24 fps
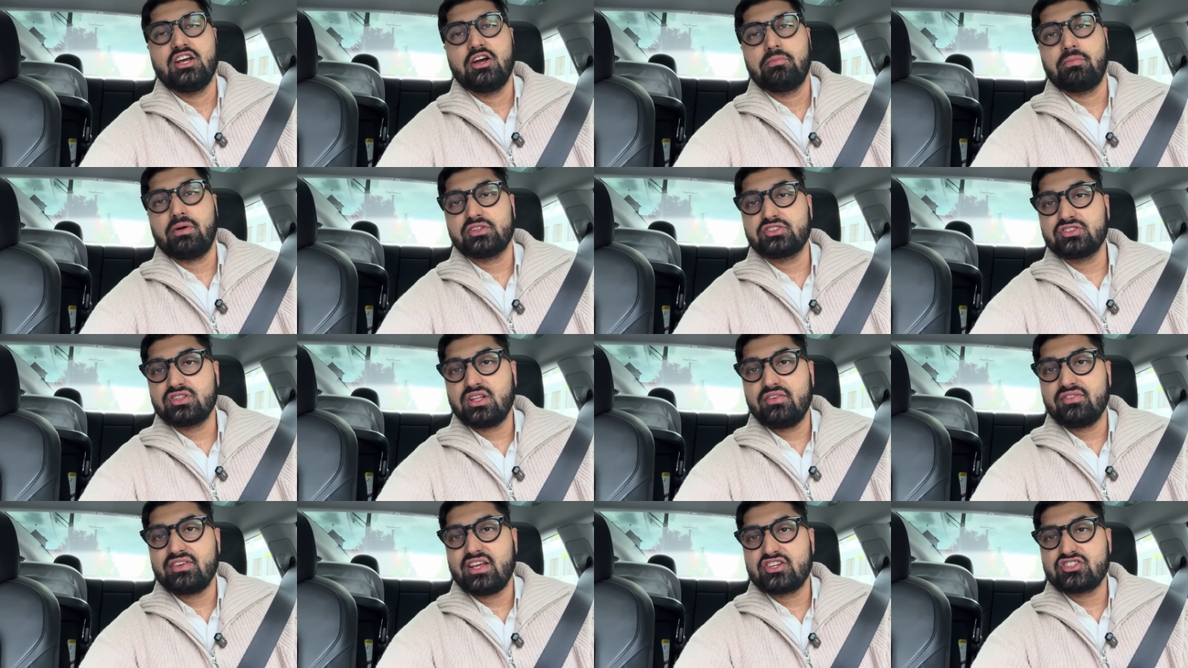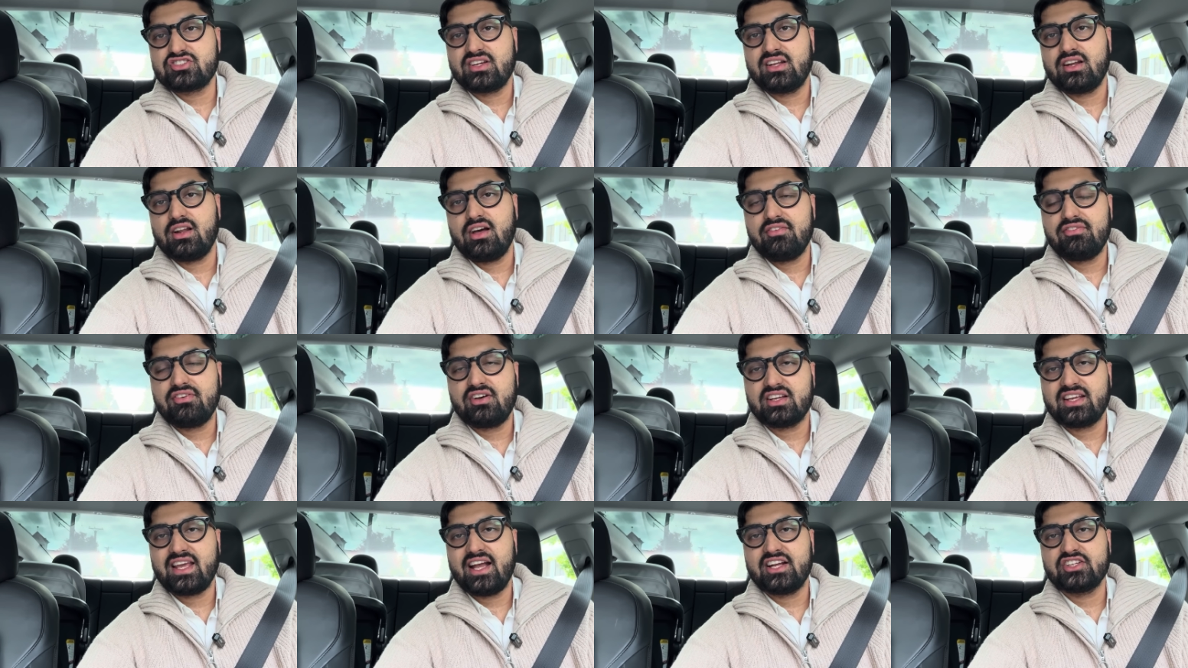Much love. Yash sign off.
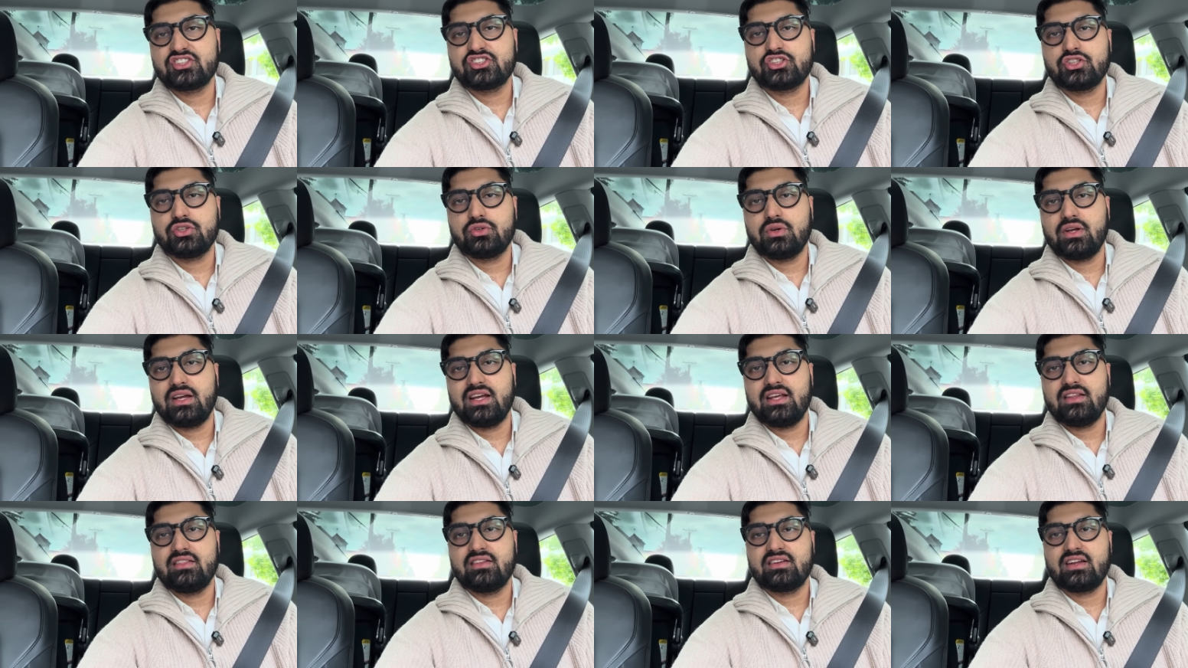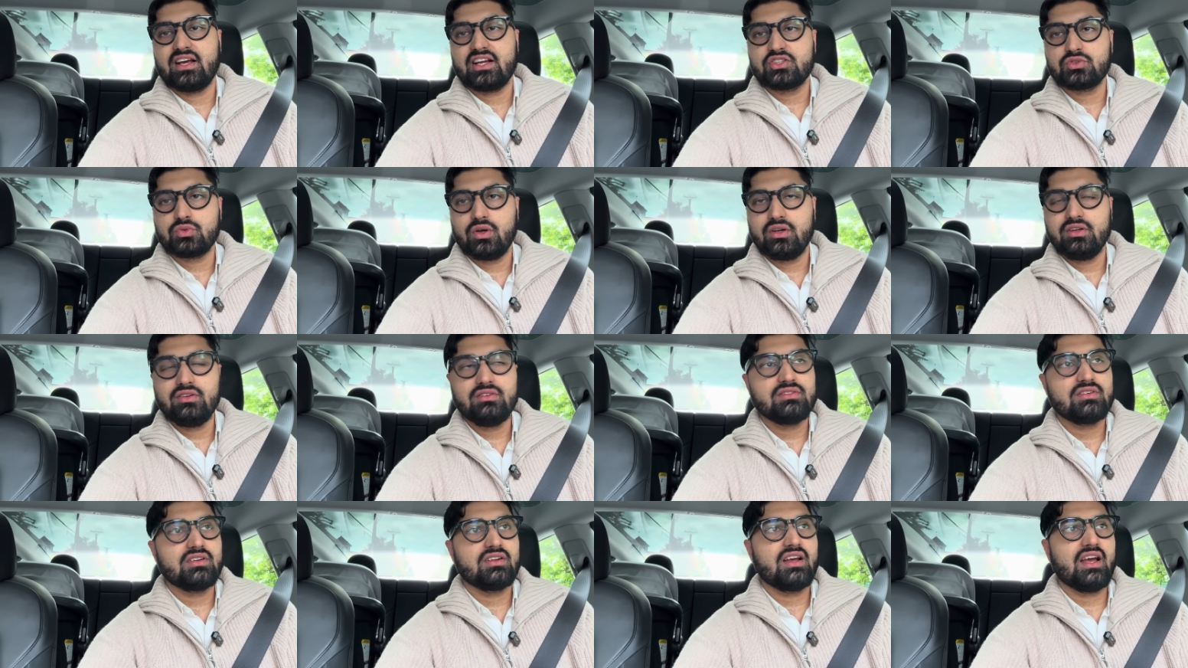I'll catch you in the next
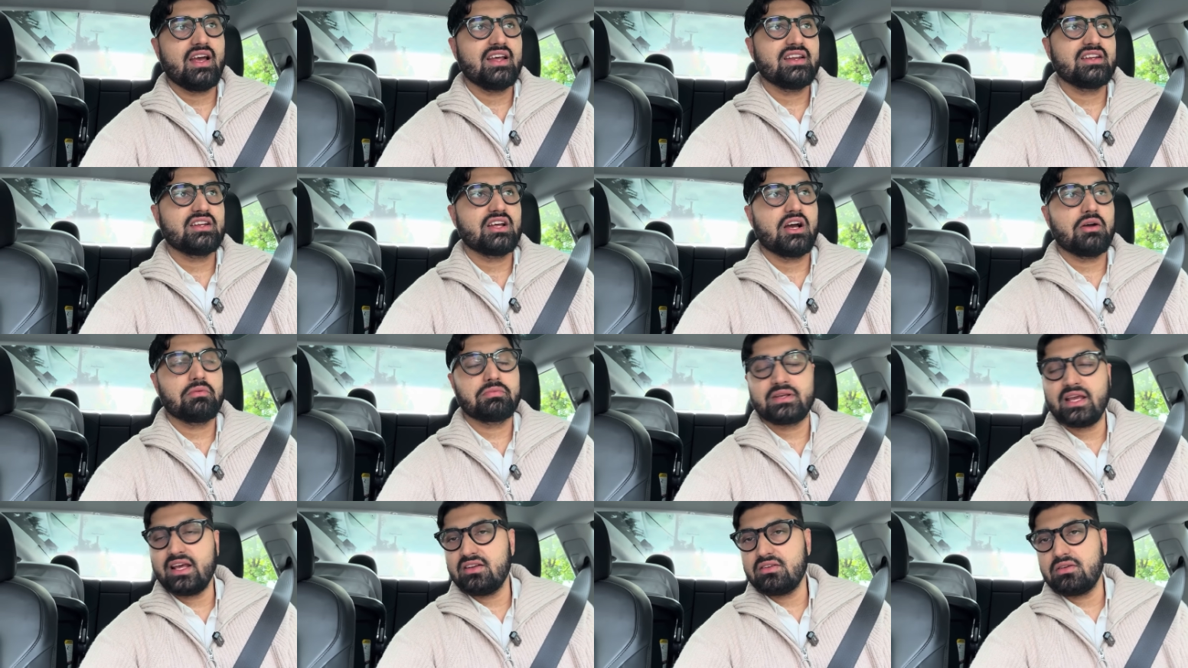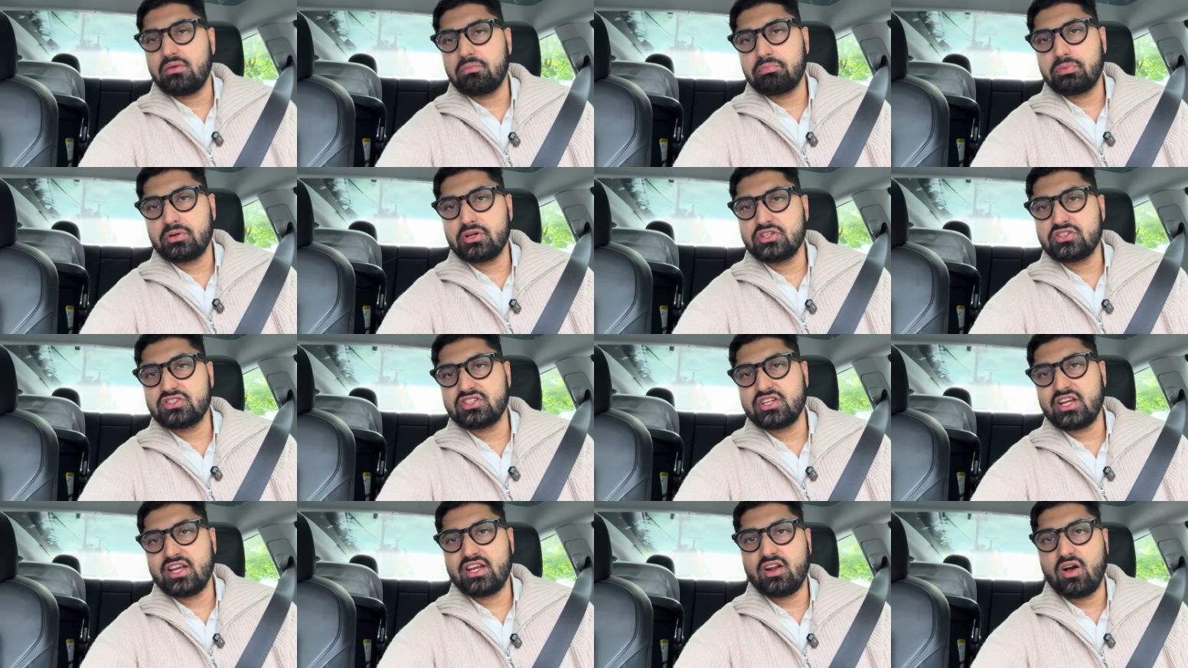one. And again,
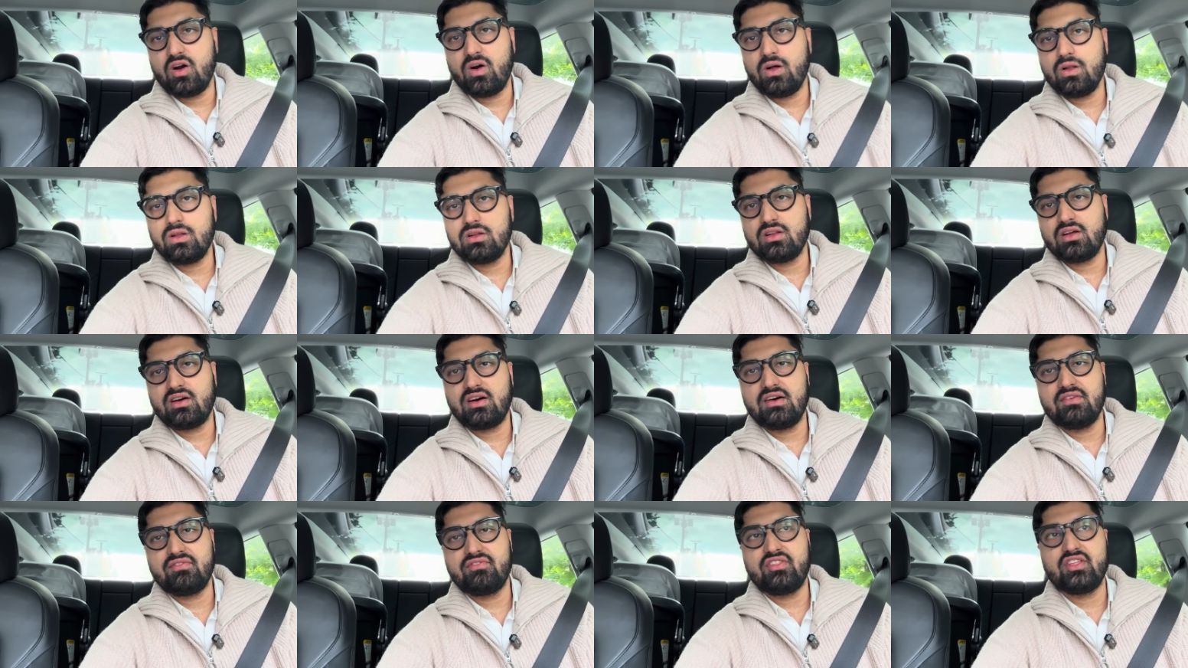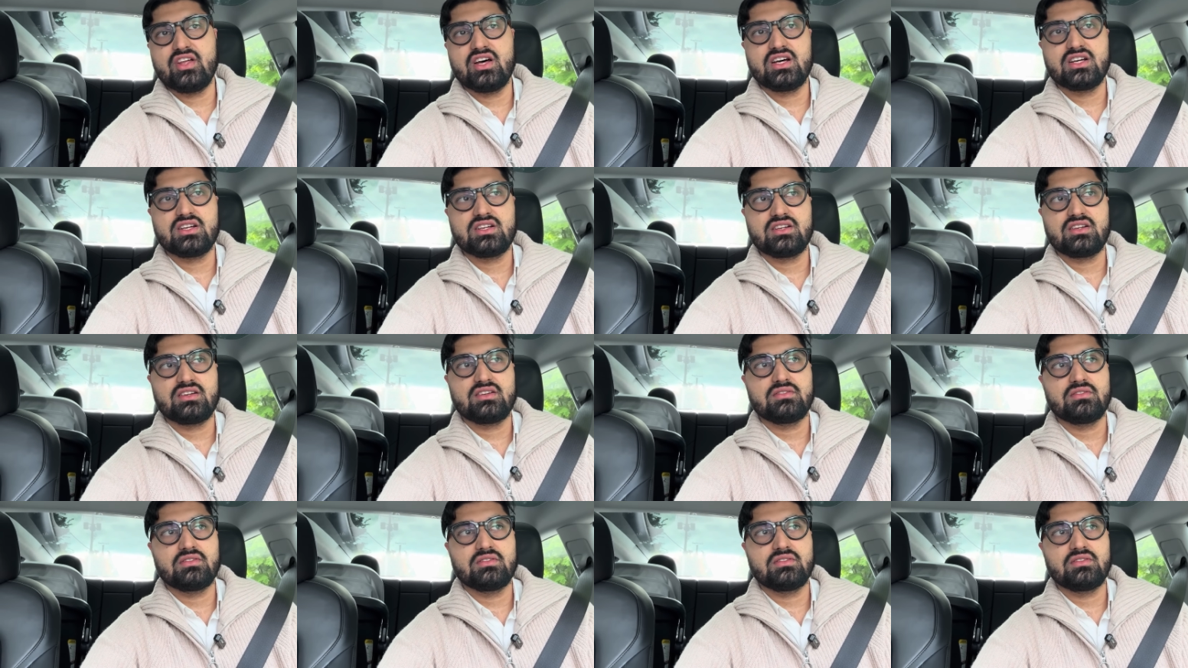appreciate all of the